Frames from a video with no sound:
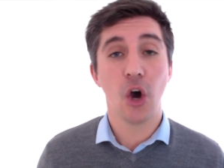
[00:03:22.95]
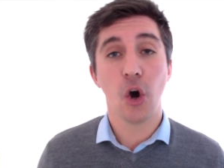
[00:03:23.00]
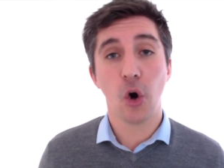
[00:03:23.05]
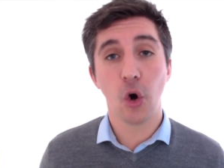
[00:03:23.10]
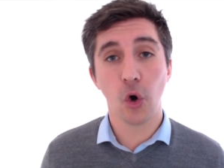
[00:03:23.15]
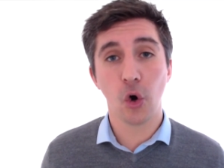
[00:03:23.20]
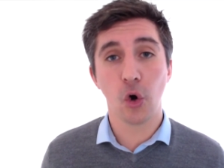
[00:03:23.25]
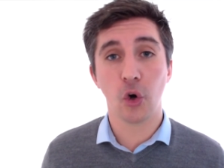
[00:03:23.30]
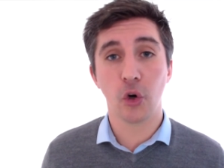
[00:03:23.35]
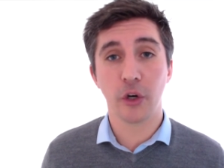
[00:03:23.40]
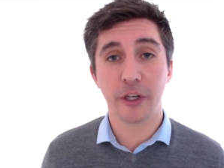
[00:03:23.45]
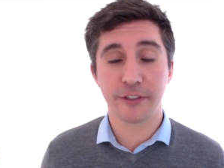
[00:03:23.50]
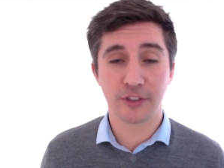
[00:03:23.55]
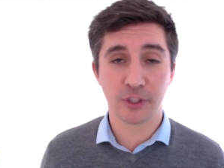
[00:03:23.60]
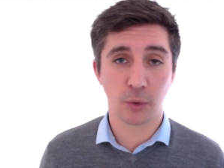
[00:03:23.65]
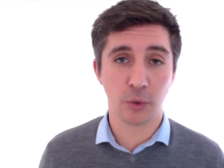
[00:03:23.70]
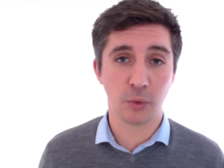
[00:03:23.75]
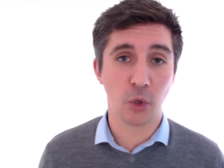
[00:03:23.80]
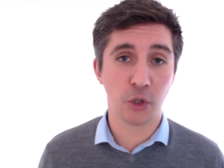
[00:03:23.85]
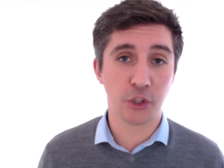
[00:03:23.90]
or if
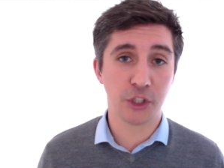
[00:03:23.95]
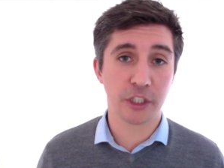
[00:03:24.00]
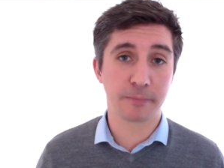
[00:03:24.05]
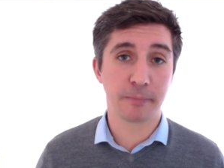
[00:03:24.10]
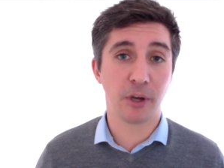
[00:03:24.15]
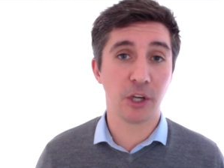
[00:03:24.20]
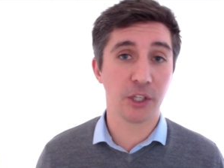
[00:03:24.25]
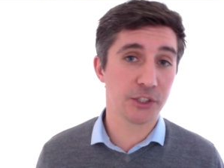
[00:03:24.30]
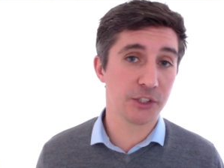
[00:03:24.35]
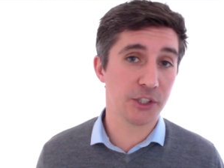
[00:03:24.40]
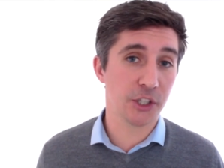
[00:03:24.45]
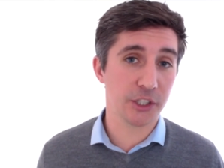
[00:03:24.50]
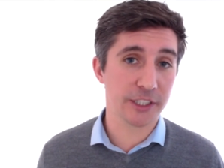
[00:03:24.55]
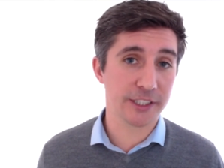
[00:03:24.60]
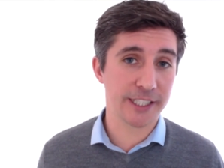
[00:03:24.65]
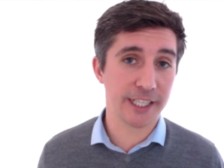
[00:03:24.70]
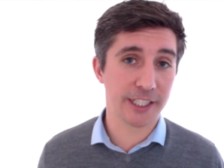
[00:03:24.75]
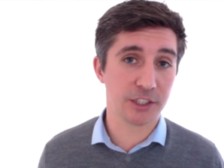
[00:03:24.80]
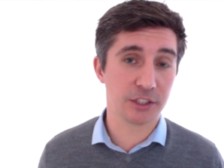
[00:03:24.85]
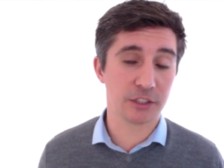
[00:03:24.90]
someone watches past thirty
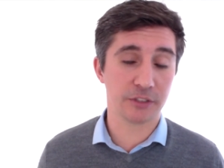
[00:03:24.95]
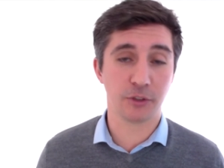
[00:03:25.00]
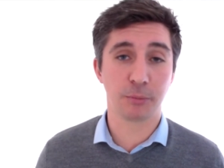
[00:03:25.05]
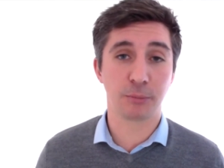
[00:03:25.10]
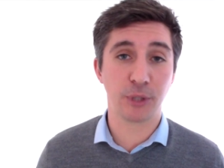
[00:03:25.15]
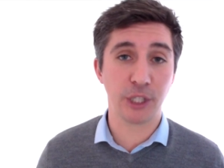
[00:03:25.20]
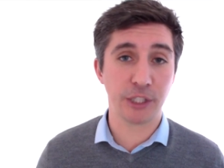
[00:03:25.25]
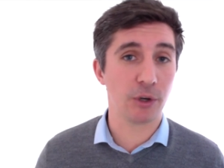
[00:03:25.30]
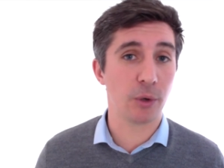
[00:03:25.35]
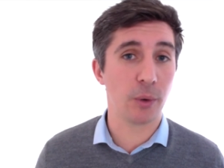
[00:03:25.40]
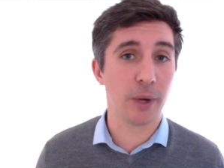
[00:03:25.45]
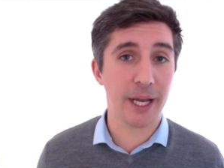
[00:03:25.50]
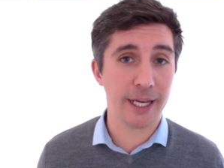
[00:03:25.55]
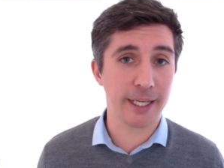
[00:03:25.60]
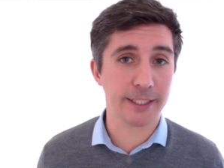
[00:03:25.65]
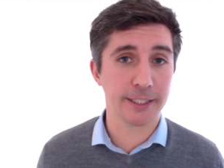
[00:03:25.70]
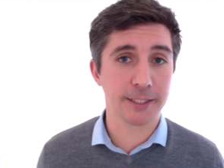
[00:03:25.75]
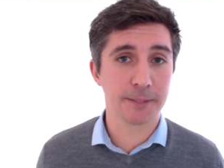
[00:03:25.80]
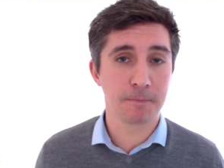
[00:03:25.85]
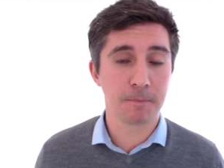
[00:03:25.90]
seconds of your pre-roll
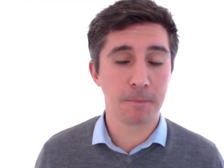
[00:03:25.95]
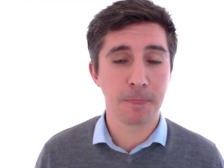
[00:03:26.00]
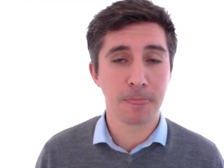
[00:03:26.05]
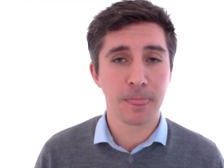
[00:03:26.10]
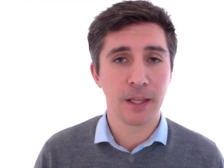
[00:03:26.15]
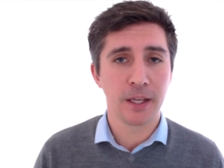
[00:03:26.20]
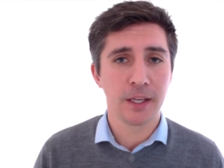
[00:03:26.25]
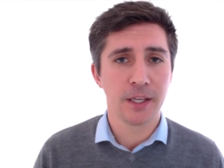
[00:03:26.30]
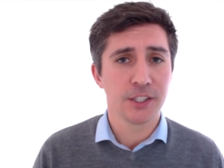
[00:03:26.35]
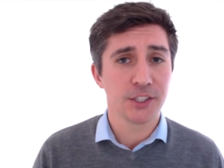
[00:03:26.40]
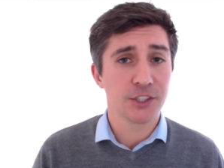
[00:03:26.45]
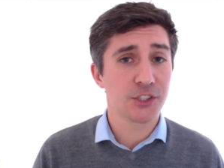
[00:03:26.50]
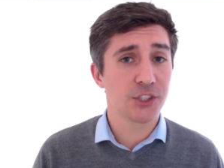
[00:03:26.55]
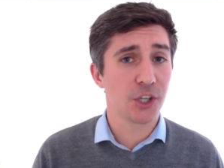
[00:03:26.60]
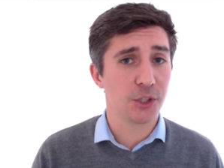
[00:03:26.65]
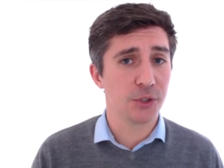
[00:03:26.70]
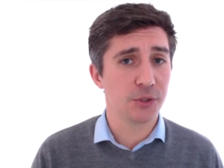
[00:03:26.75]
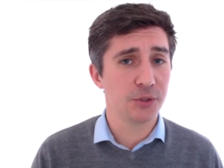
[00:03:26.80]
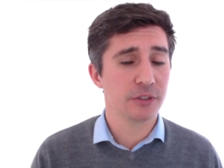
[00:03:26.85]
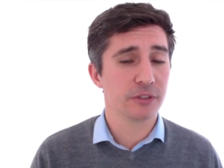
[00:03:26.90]
ad.
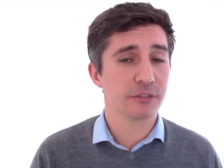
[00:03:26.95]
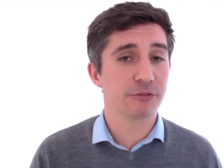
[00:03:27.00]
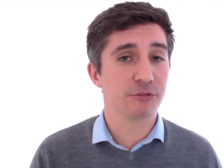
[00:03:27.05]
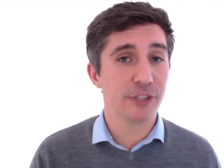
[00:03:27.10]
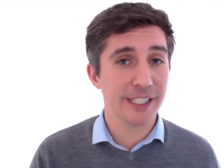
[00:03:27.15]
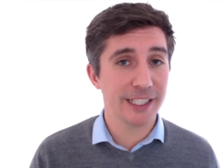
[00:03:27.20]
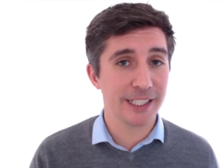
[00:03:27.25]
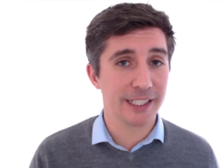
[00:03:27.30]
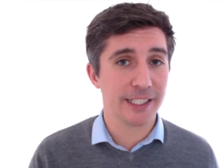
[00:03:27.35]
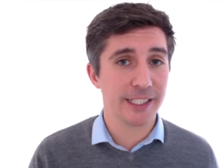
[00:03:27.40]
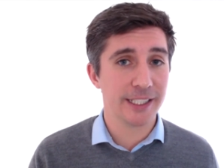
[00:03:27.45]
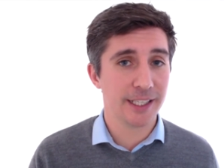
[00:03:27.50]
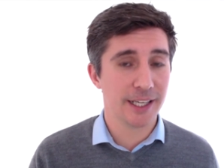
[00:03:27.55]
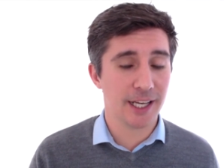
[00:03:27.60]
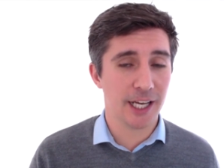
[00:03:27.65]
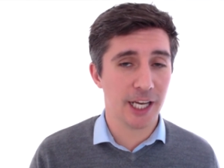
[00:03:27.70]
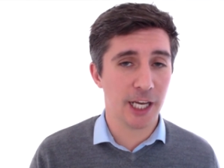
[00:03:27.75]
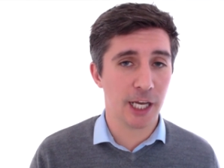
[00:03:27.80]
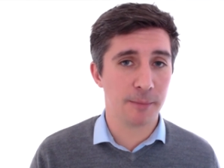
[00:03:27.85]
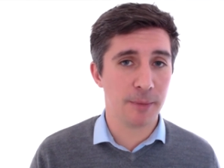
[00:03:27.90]
So really,
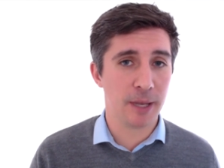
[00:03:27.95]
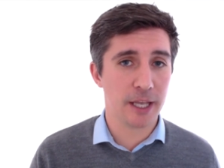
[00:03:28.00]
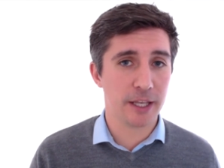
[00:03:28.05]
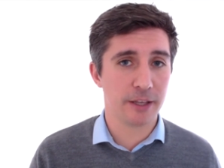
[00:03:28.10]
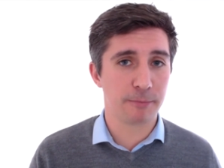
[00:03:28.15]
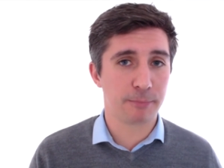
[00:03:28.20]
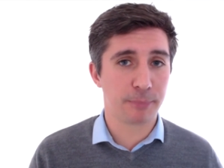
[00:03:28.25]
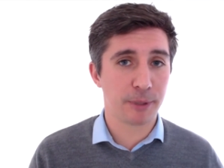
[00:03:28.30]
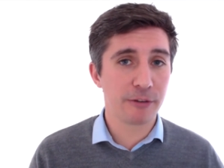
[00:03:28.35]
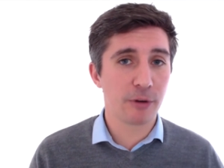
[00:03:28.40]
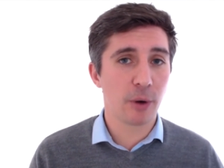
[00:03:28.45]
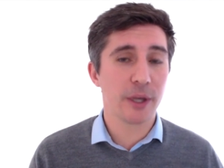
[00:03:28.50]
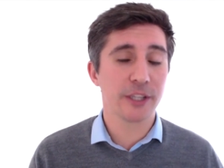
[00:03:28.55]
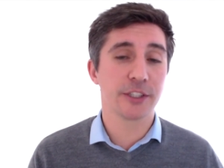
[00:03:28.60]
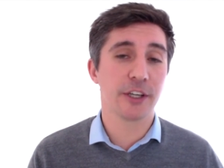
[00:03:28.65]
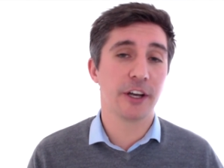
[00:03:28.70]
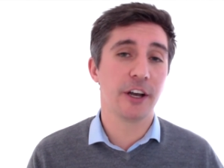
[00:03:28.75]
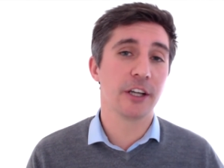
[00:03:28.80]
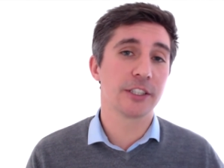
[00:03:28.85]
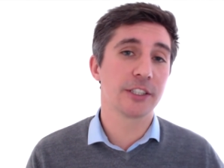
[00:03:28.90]
um, pre-roll ads
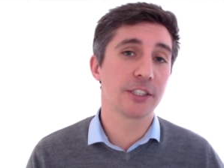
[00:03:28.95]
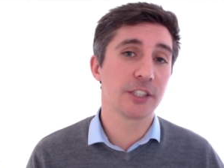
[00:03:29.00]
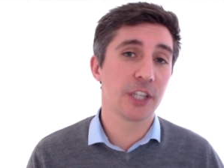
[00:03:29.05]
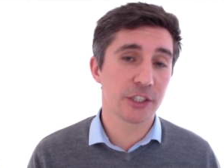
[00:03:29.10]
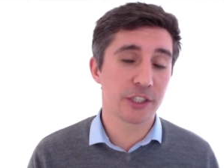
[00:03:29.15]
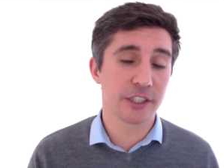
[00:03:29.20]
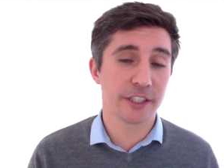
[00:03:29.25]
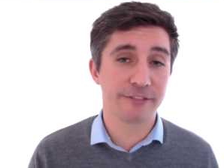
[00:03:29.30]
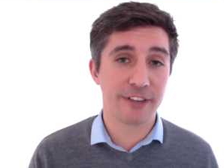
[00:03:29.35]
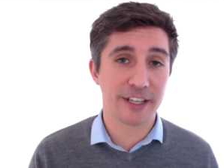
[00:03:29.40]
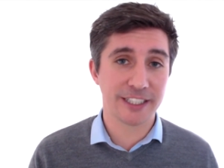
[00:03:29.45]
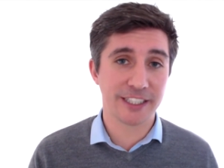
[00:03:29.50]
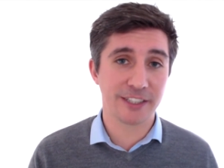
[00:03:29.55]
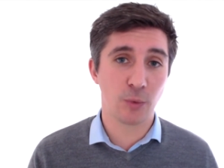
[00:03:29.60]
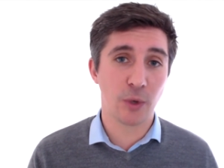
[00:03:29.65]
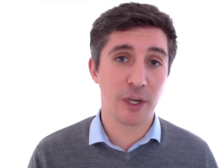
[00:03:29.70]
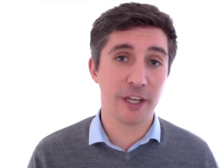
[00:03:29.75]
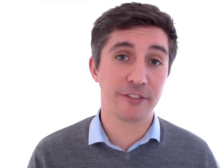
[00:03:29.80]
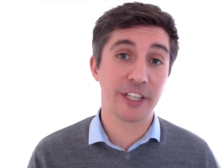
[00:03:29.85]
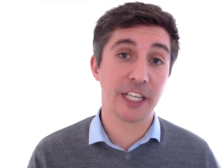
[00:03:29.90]
are such an effective
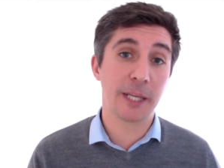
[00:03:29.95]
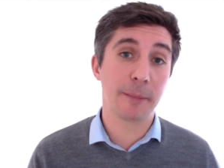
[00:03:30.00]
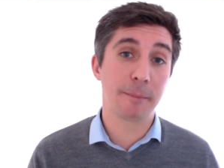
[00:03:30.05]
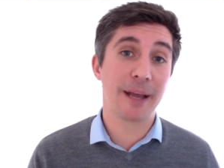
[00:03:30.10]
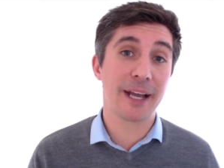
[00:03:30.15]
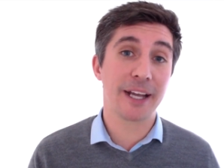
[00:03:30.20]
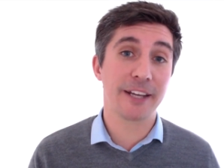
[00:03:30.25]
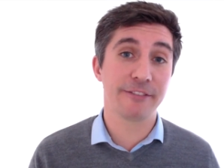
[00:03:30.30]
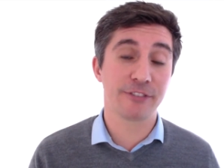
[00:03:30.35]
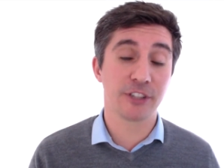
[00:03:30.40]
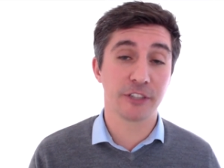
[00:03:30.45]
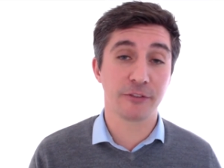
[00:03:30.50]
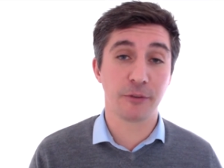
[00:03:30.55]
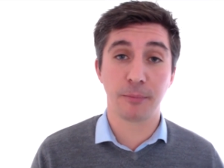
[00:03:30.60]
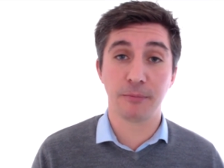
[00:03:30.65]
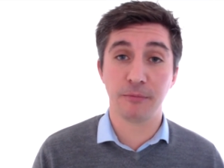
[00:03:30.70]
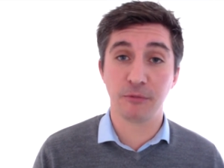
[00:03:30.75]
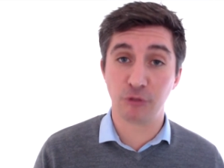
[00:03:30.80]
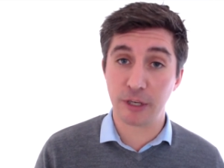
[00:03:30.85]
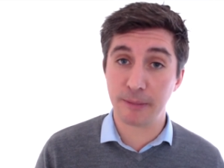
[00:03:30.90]
way of getting back in front of a
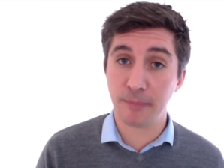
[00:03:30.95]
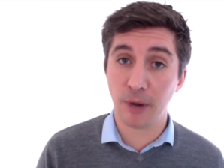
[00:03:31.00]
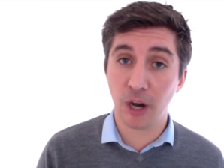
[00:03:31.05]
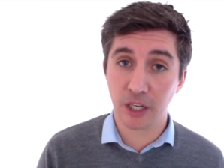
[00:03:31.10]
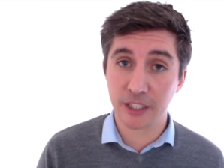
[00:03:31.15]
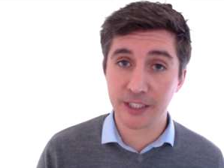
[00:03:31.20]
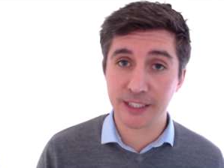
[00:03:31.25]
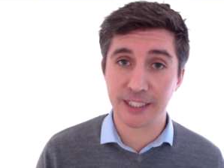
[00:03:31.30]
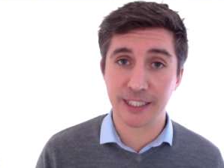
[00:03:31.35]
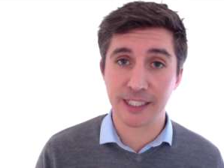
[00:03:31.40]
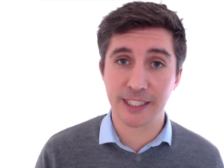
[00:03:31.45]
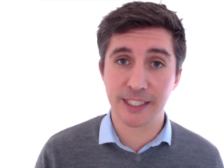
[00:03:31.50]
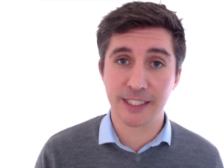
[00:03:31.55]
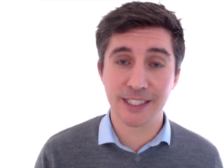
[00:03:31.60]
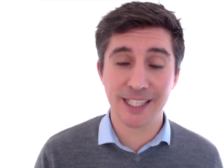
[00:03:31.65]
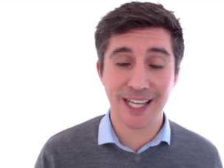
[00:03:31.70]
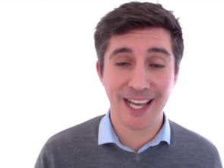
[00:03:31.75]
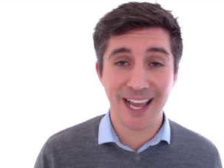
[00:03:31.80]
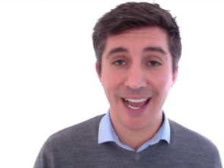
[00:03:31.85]
remarketing list.